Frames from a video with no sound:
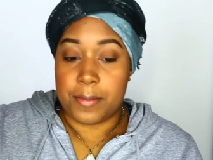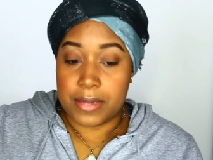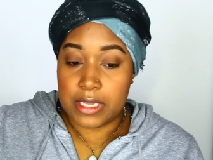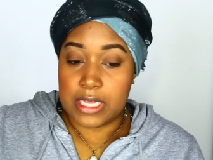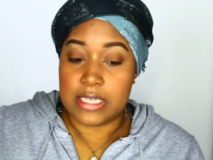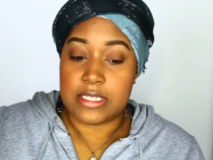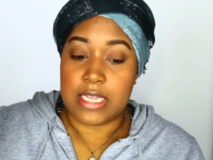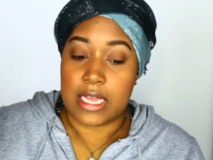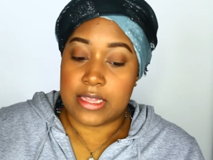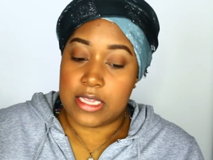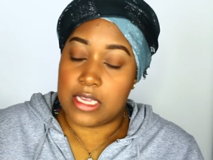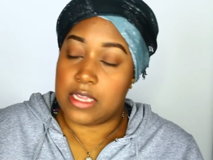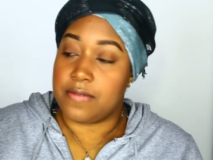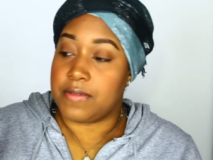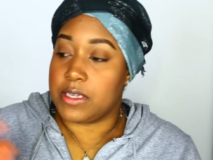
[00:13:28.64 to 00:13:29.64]
Plus, I
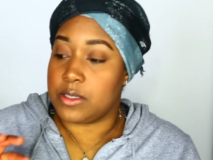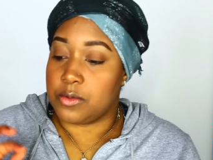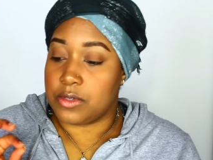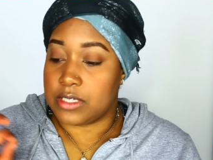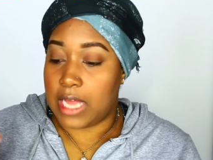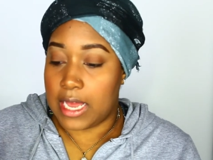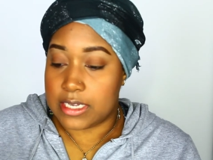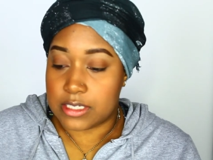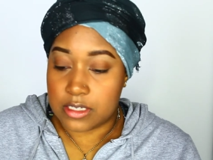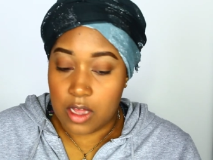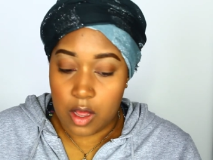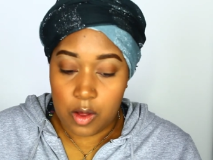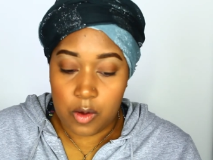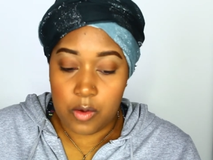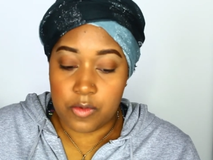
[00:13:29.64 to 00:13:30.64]
think if this was ice
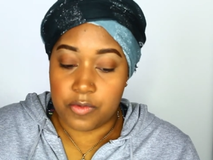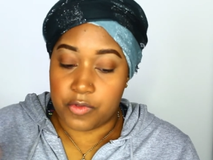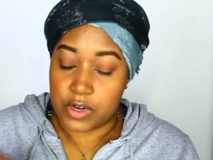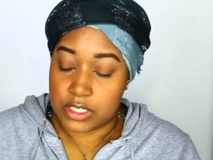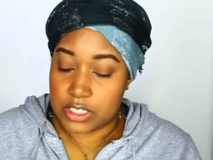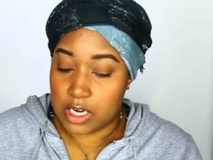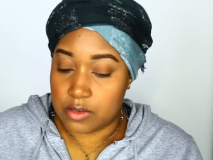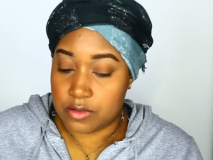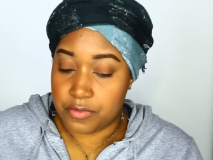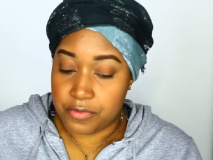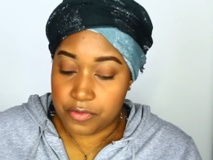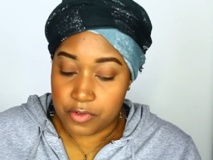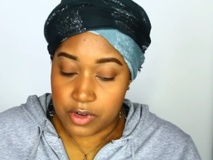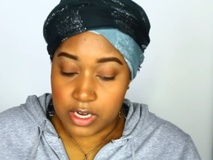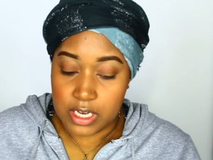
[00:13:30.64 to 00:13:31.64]
cold, fresh out the
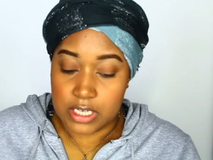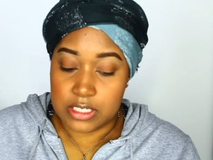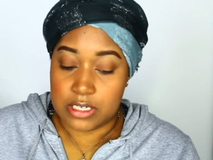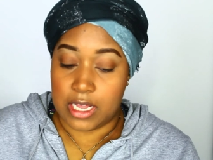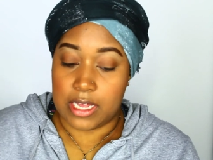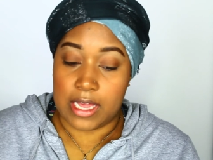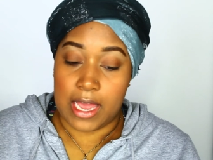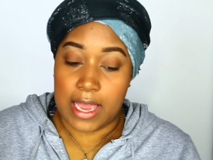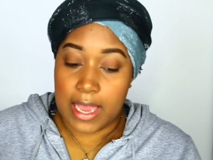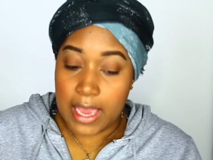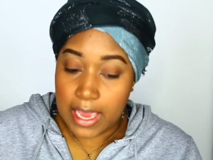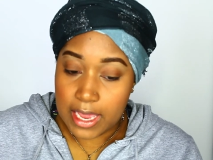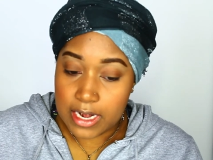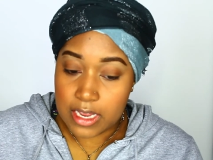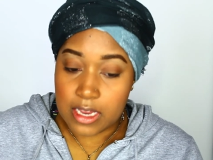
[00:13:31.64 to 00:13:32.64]
fridge, like I
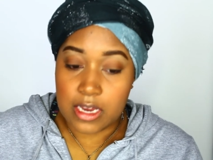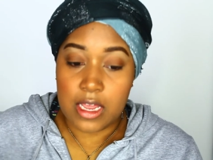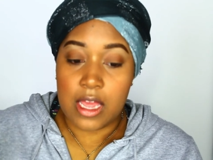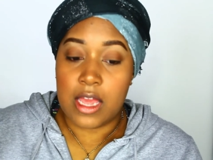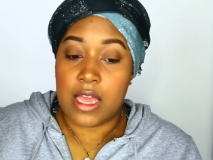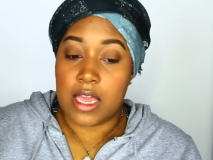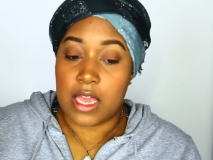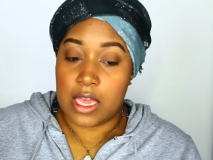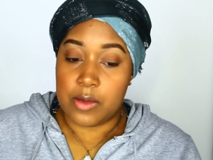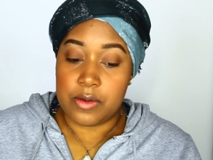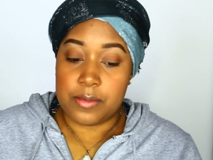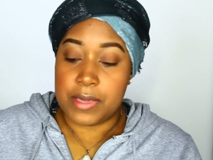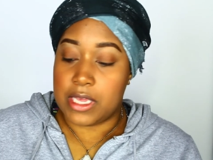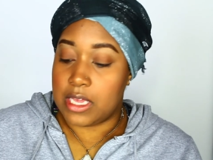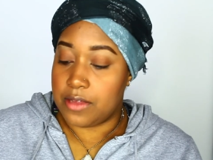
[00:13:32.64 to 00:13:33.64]
had it, it
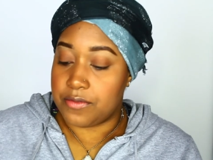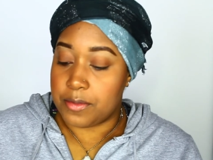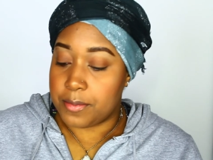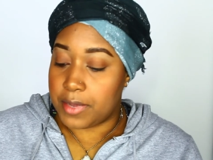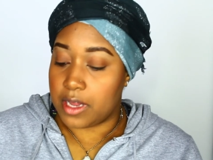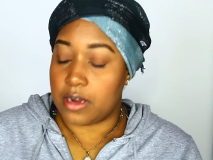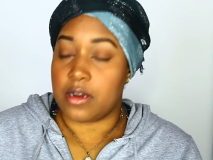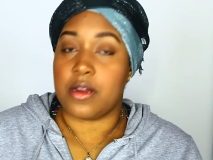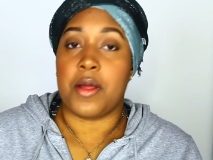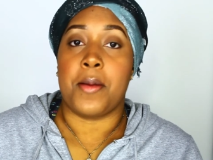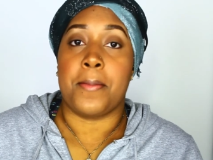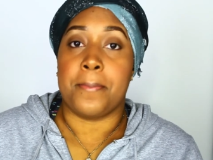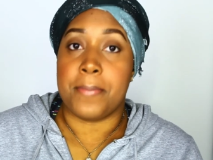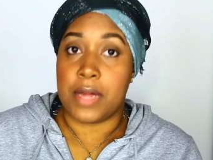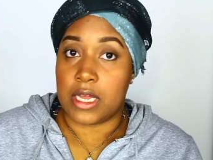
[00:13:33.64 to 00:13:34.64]
would be even better.
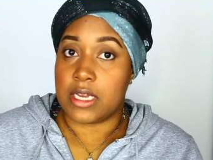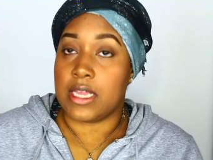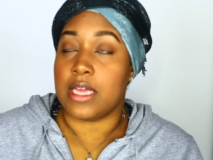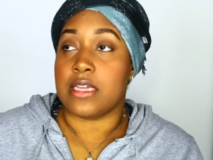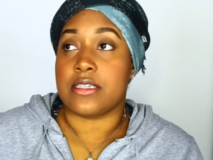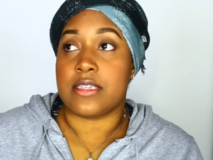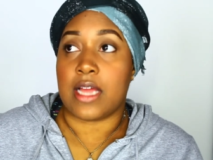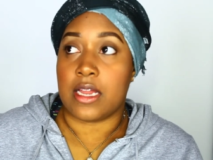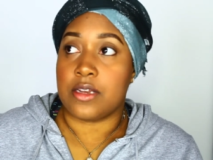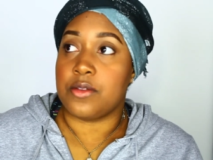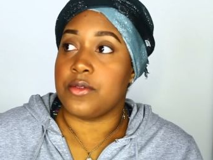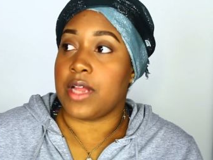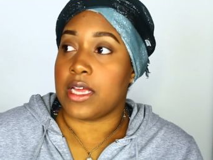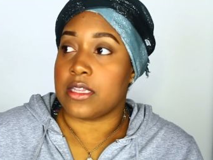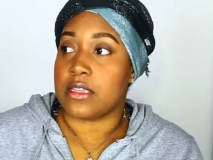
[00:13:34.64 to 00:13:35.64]
But yes, I do
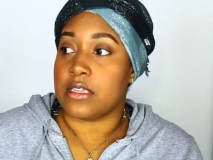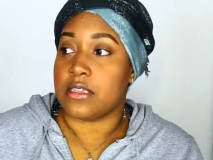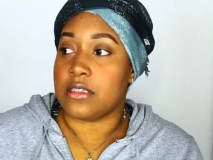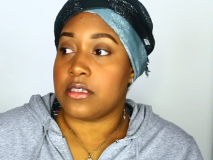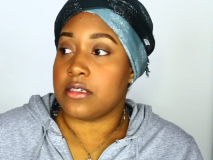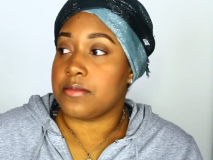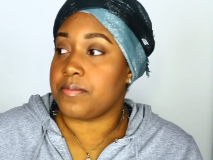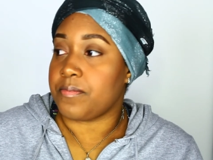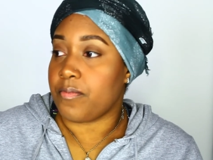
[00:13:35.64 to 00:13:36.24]
like this.